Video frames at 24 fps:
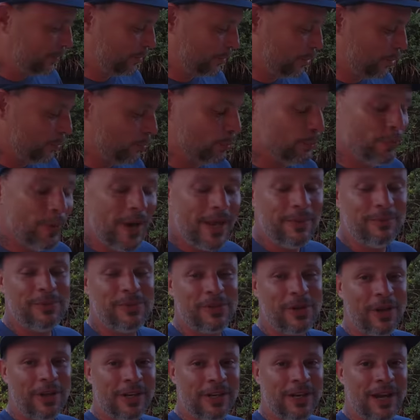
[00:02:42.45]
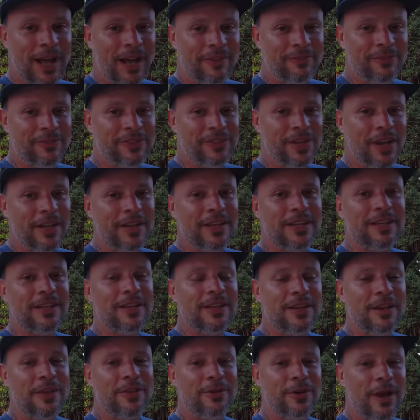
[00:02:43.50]
the ribs on it. I've done it in
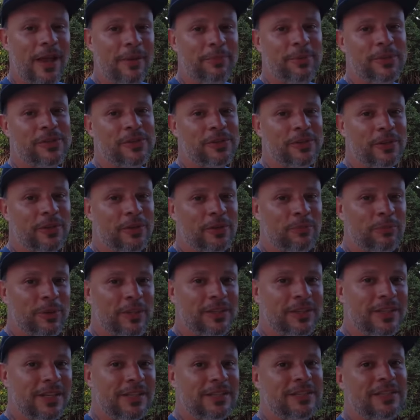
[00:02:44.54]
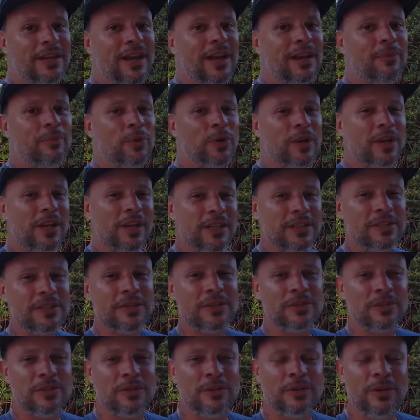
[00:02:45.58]
another episode, but this time we're gonna
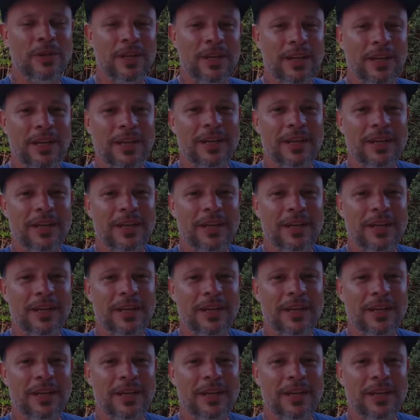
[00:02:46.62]
do